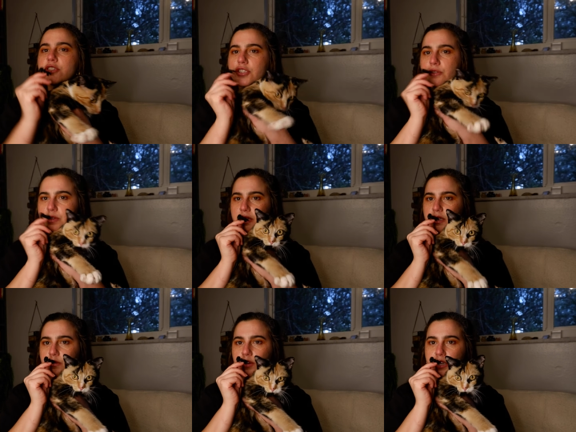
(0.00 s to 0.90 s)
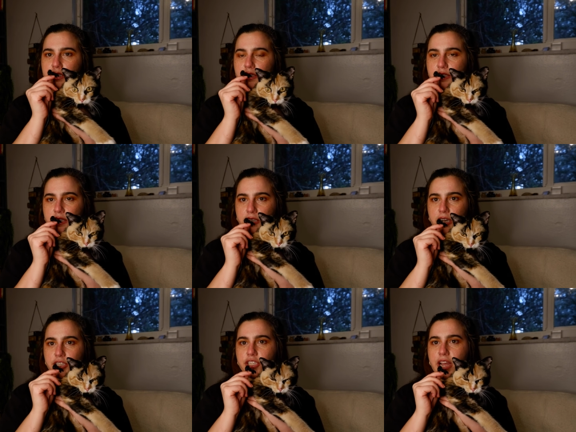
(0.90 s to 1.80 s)
She really wants to
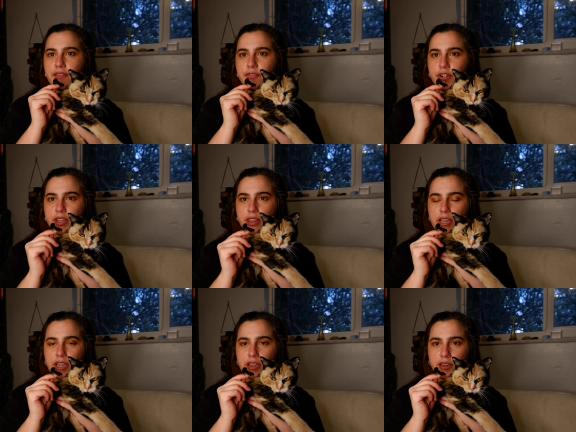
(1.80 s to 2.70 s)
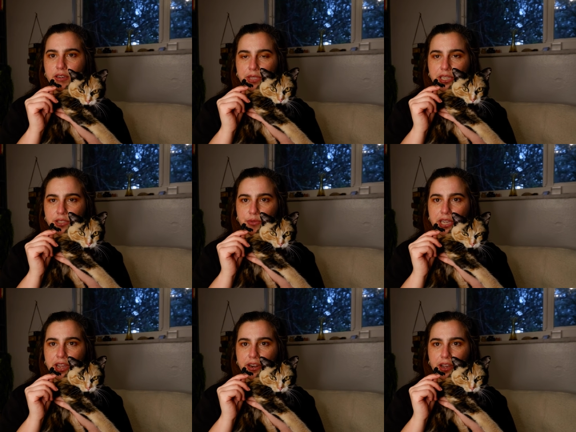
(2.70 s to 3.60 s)
touch everything because
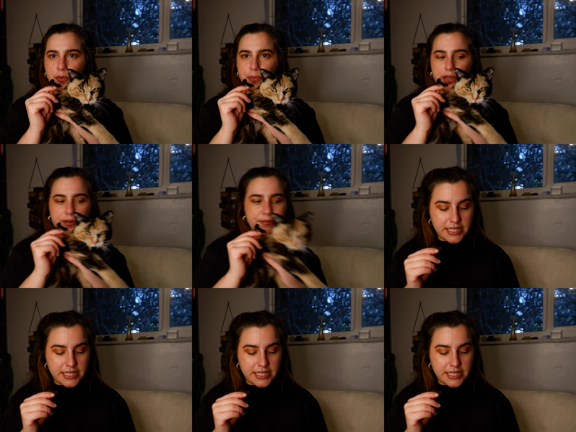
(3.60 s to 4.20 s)
we can't help it.